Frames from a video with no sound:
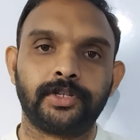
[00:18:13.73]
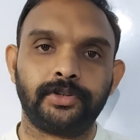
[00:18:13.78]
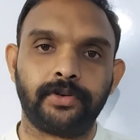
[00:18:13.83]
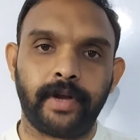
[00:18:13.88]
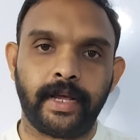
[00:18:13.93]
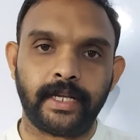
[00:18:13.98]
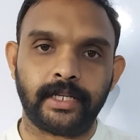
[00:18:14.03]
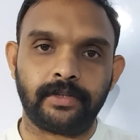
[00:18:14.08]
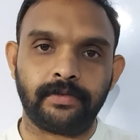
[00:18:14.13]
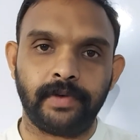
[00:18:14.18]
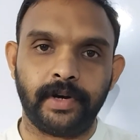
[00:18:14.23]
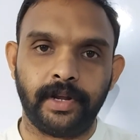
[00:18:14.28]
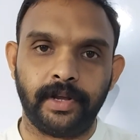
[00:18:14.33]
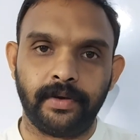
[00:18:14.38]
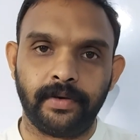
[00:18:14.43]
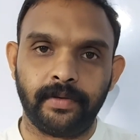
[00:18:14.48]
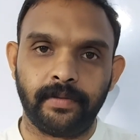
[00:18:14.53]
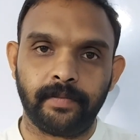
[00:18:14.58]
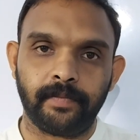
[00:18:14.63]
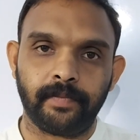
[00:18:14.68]
today's
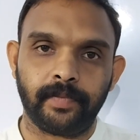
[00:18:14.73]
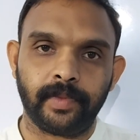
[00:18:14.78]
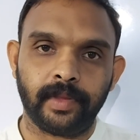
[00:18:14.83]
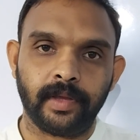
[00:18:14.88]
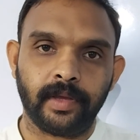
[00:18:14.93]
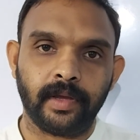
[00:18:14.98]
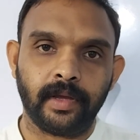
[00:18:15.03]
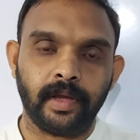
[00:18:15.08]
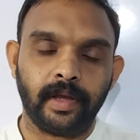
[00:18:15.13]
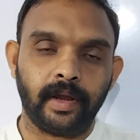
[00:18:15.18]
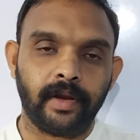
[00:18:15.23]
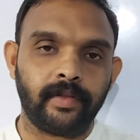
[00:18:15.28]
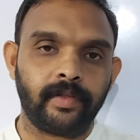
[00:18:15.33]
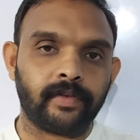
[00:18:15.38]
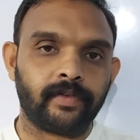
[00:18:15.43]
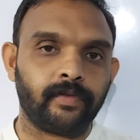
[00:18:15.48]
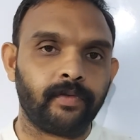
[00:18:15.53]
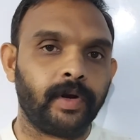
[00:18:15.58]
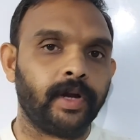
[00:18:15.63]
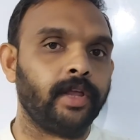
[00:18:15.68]
video. In
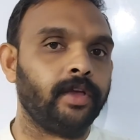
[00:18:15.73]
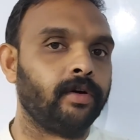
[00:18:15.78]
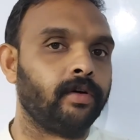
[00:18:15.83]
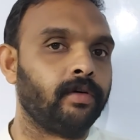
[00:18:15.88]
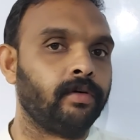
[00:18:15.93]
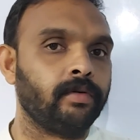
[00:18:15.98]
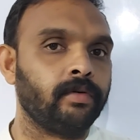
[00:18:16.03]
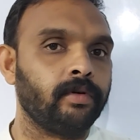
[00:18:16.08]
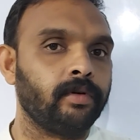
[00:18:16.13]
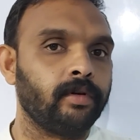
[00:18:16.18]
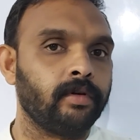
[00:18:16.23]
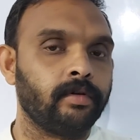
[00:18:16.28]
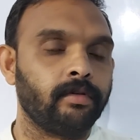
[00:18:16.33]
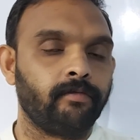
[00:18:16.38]
this video,